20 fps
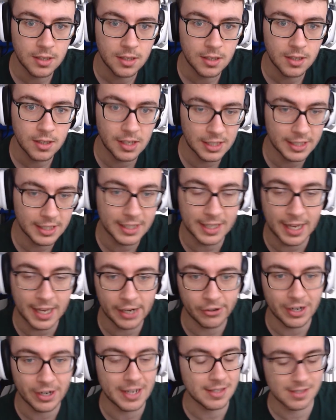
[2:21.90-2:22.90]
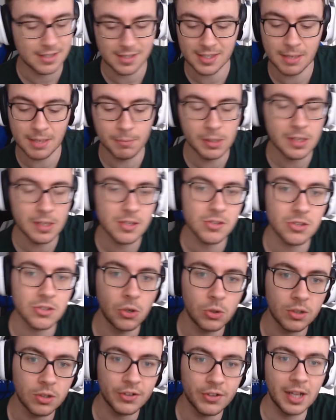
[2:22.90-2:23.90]
and you can hear it. It's a similar
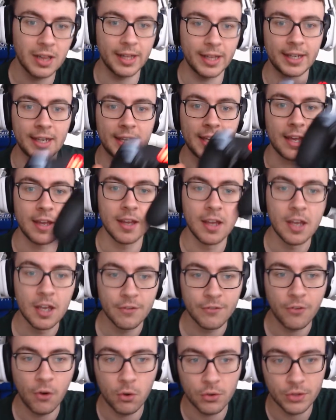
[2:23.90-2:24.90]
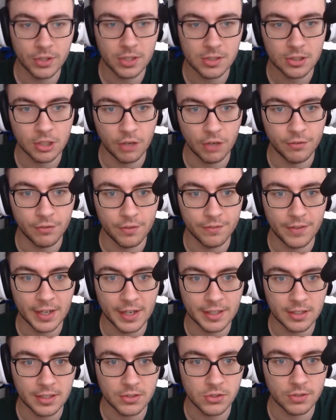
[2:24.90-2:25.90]
sort of click here for the SCUF
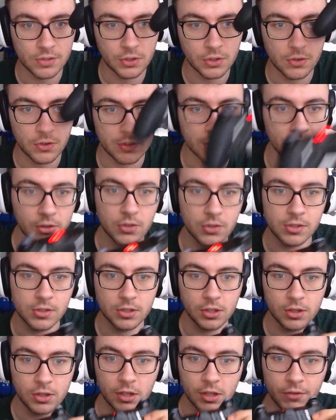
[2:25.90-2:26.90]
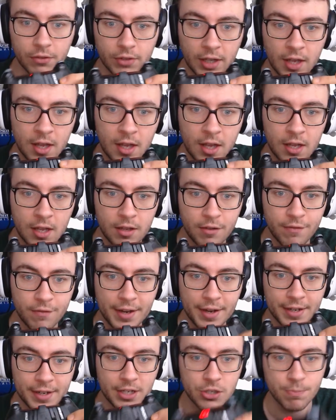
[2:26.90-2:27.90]
Vantage, of course, and of course you've got the lovely
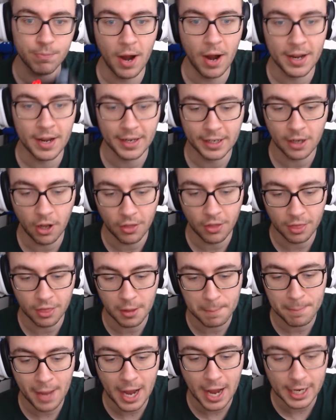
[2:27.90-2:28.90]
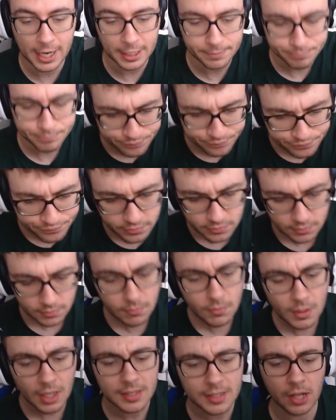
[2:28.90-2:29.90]
Vantage branding on the back.
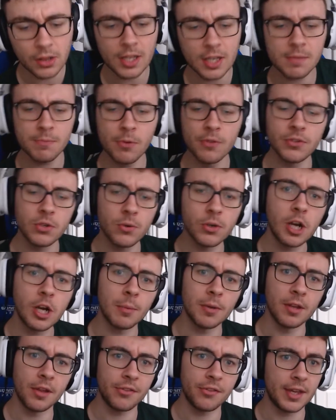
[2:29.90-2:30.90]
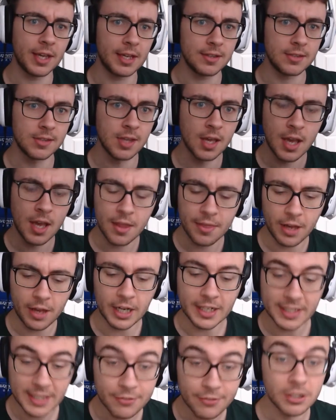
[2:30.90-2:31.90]
Now let's move into a couple of things that
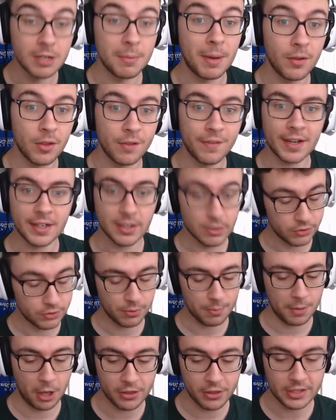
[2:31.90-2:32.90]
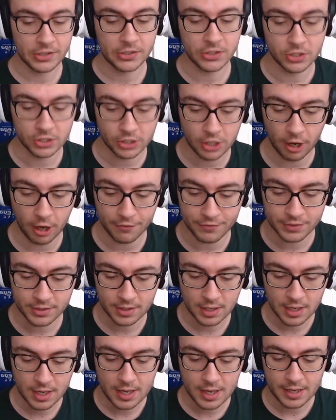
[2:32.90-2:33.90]
are different about the Vantage from other SCUFs.
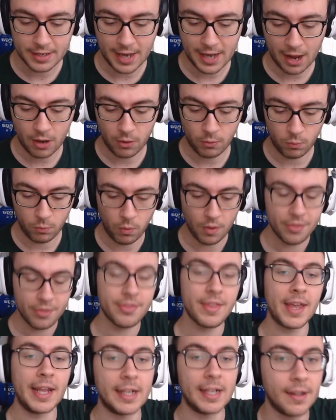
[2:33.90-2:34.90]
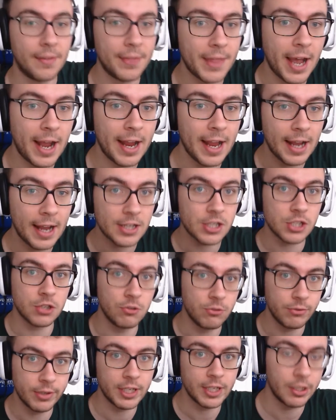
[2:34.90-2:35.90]
Now, one thing that I actually
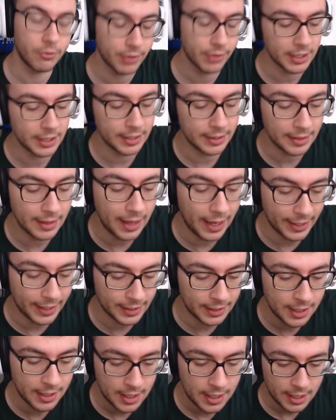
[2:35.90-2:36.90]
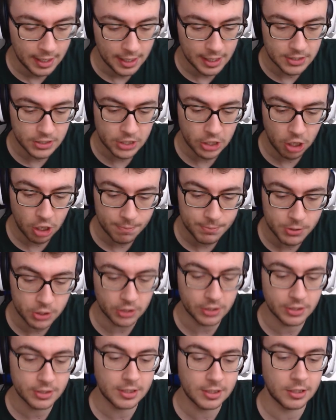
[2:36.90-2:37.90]
really, really like is the
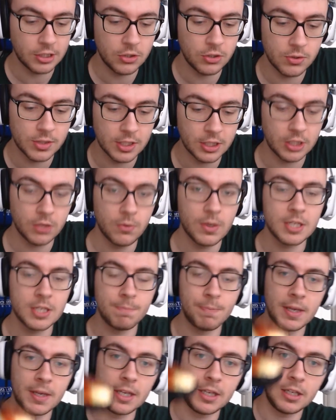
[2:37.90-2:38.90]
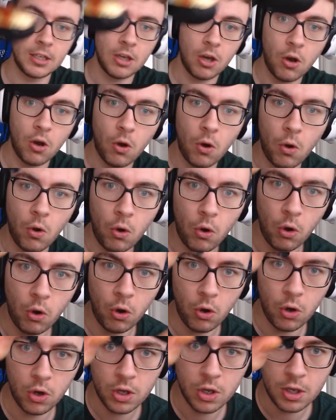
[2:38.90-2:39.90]
option to use it USB
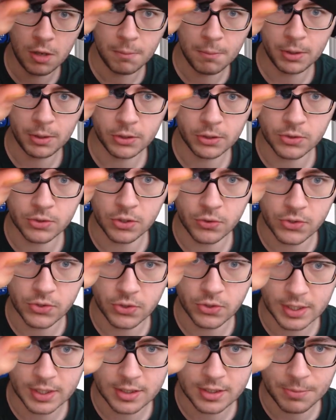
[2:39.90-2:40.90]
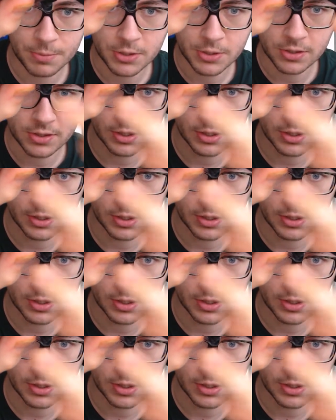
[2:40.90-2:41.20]
or Bluetooth. So these options are